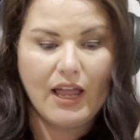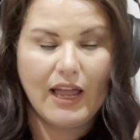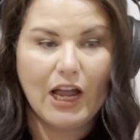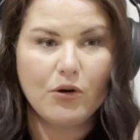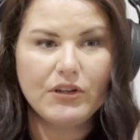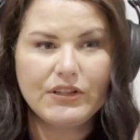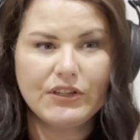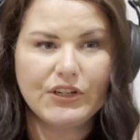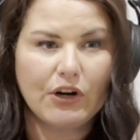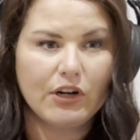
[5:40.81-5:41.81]
how does the
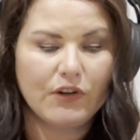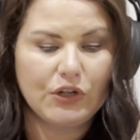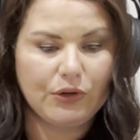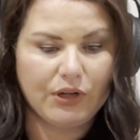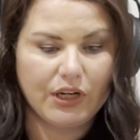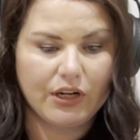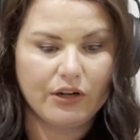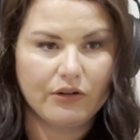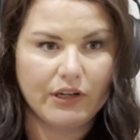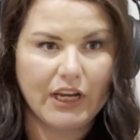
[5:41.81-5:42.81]
start of a new
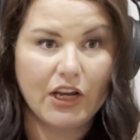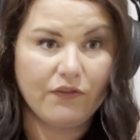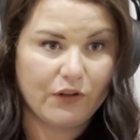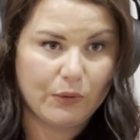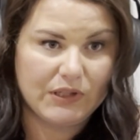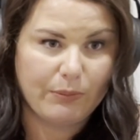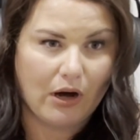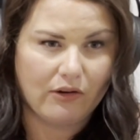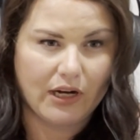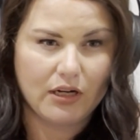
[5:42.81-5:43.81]
year influence
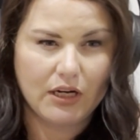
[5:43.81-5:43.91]
borrowing?